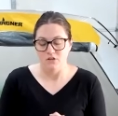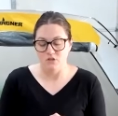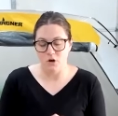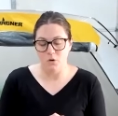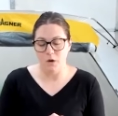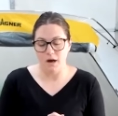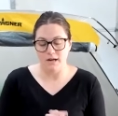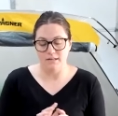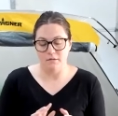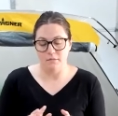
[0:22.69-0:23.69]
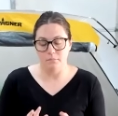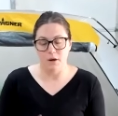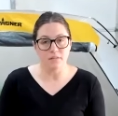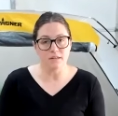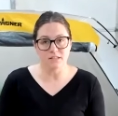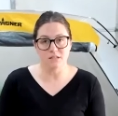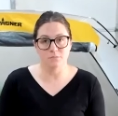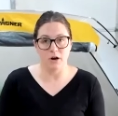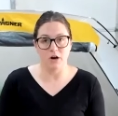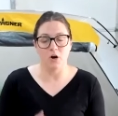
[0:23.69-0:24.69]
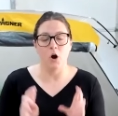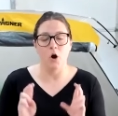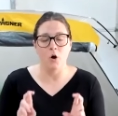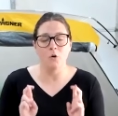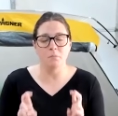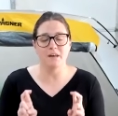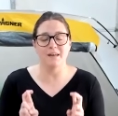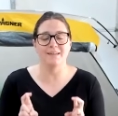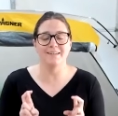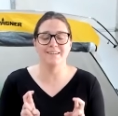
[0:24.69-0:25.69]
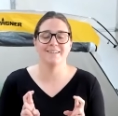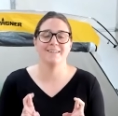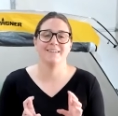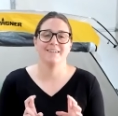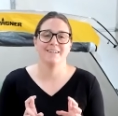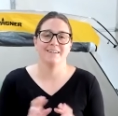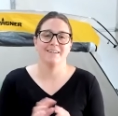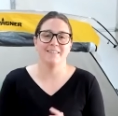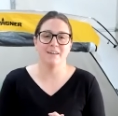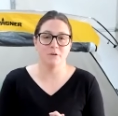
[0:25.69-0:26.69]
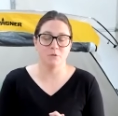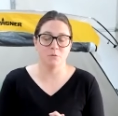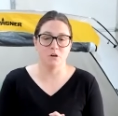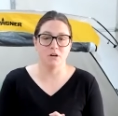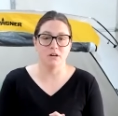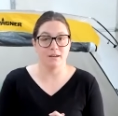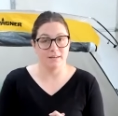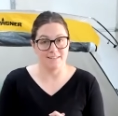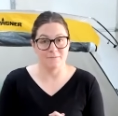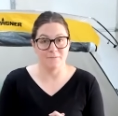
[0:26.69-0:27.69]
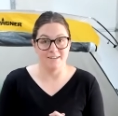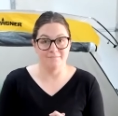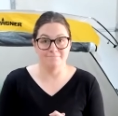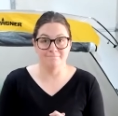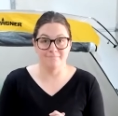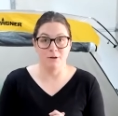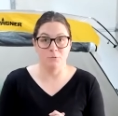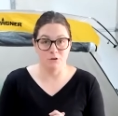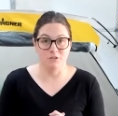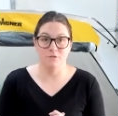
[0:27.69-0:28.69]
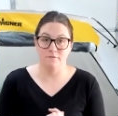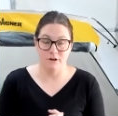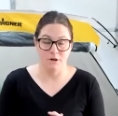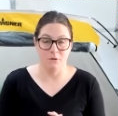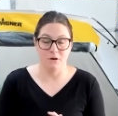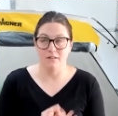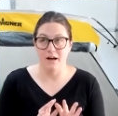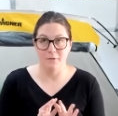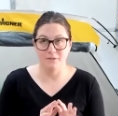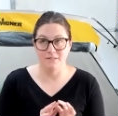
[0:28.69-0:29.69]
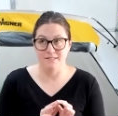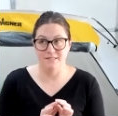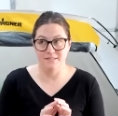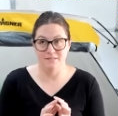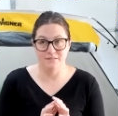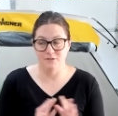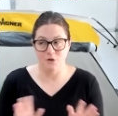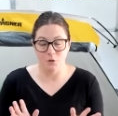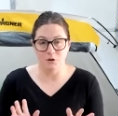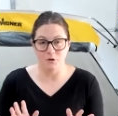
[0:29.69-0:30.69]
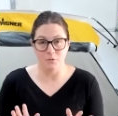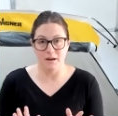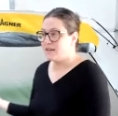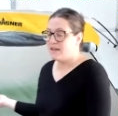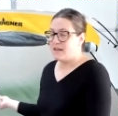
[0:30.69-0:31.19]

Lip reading: So I bought this sprayer hoping that it would work, and guess what? It works very well. I was so blown away.